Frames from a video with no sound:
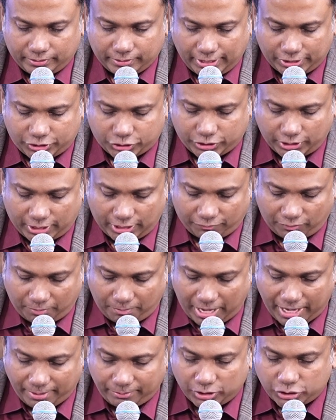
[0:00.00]
Let's turn our
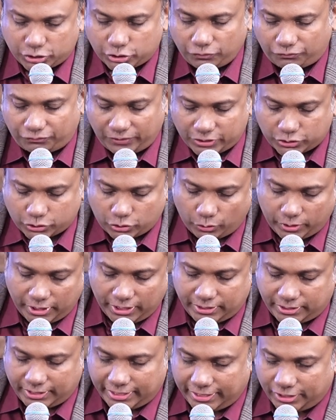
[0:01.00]
Bibles to 1
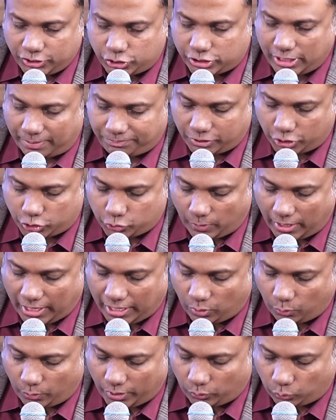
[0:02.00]
Corinthians chapter
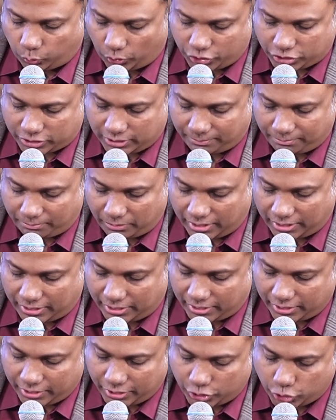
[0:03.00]
12 and verse
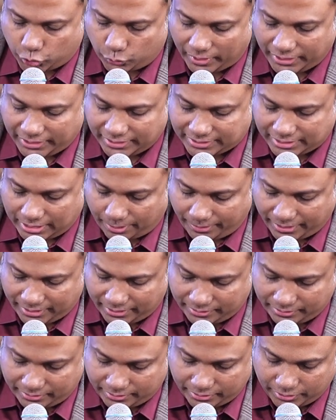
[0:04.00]
number
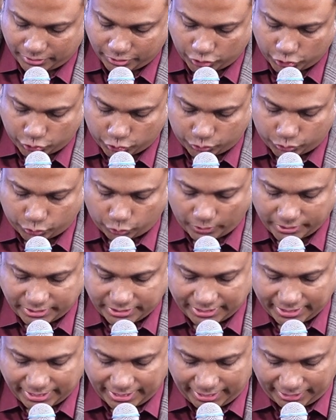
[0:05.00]
27,
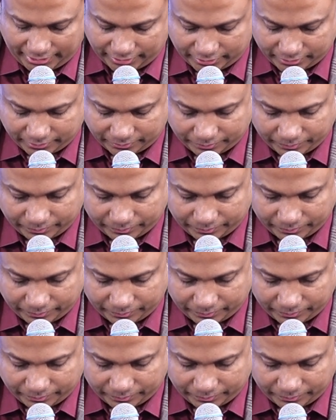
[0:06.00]
28.